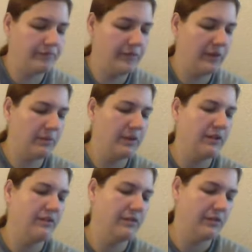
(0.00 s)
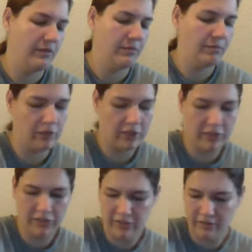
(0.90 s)
Now I'm going to do the
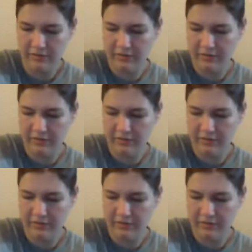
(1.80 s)
brushes.